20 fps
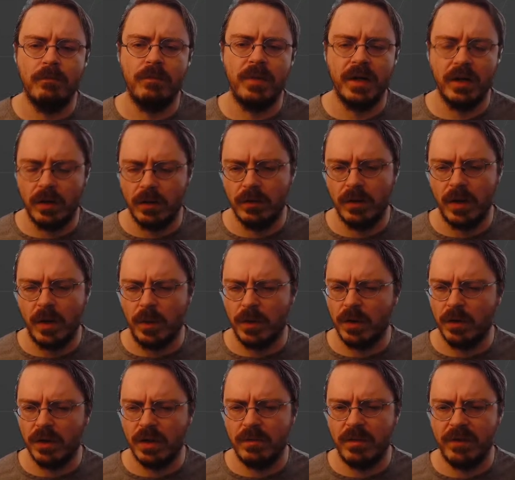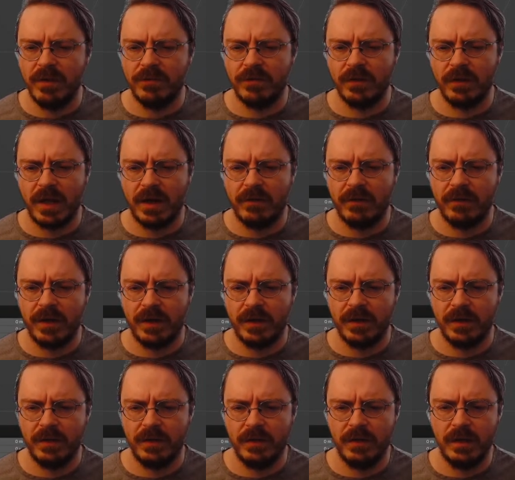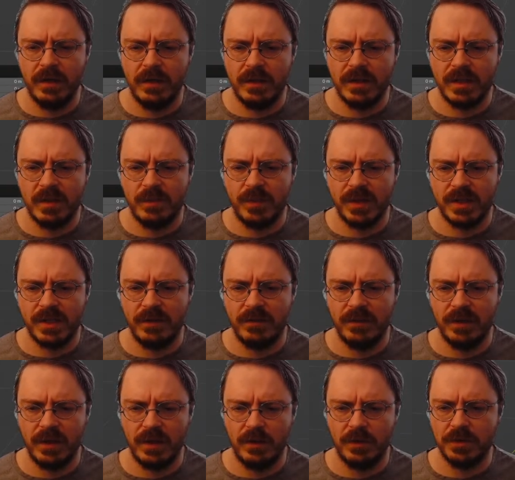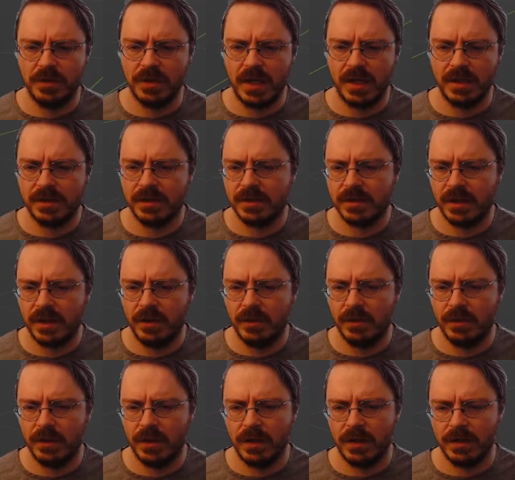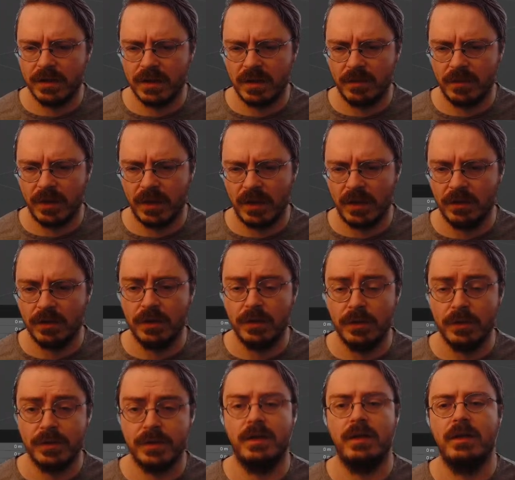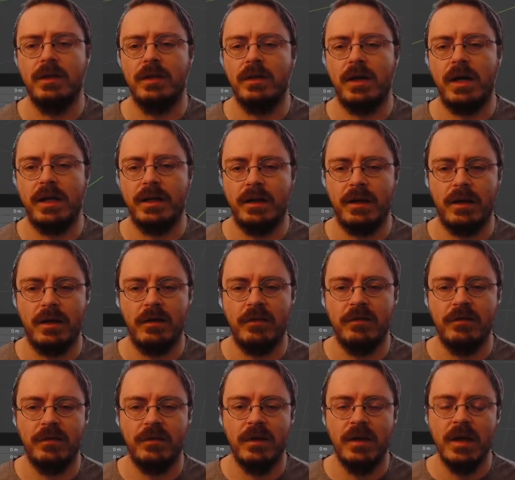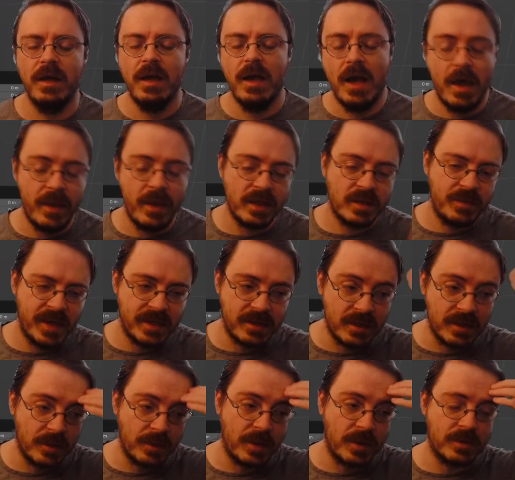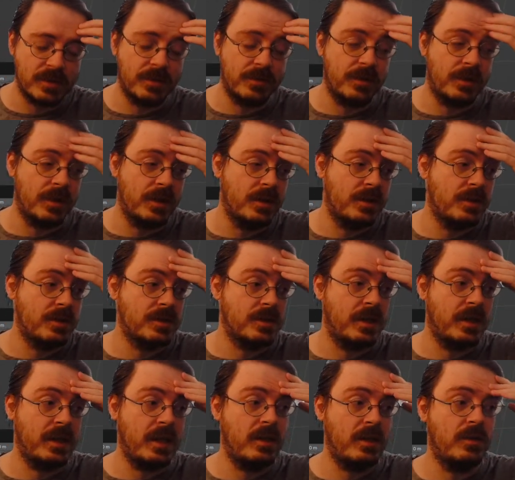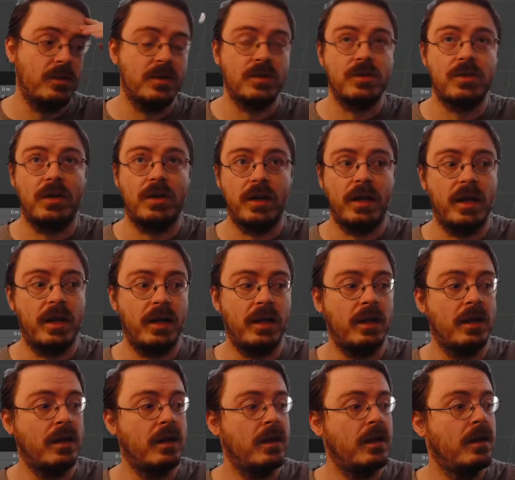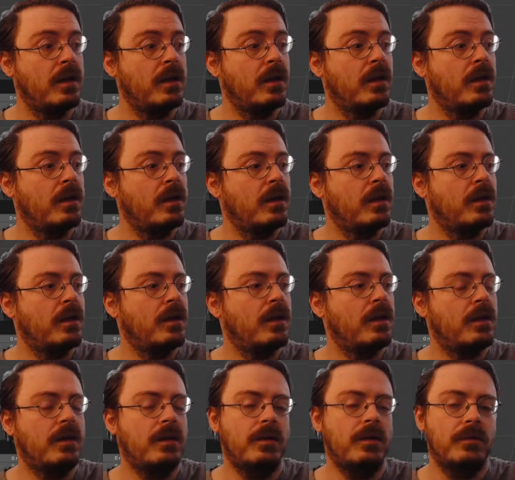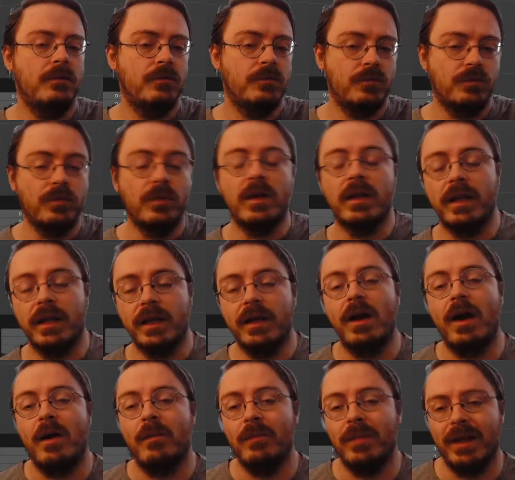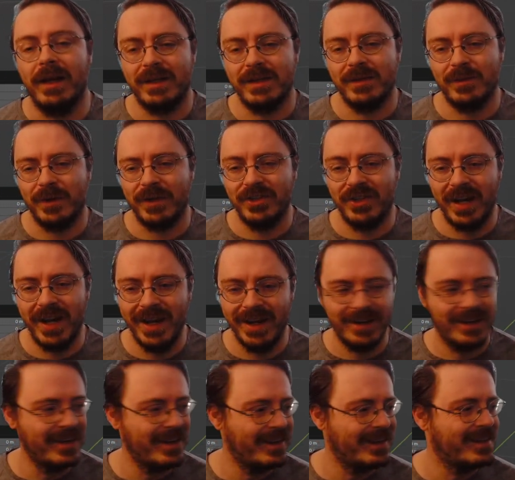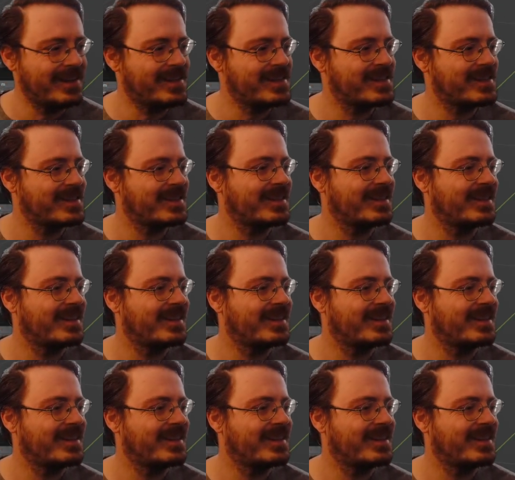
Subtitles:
but it would only be for like very specific use cases. I don't think it's something I'll use a lot of. And that's basically what I was referring to is like you can start getting really complex with shaders.